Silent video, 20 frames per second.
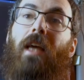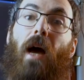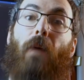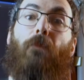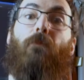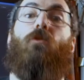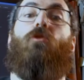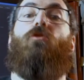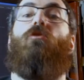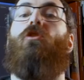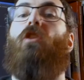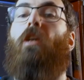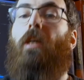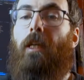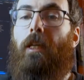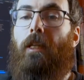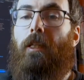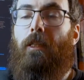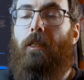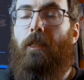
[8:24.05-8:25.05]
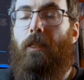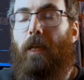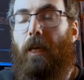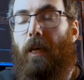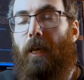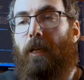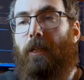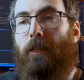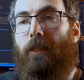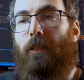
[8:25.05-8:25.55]
up to date,
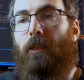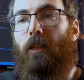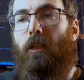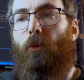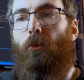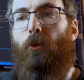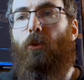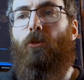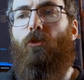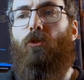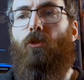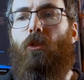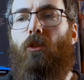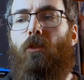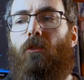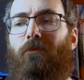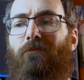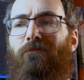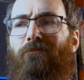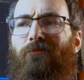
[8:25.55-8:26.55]
and they were using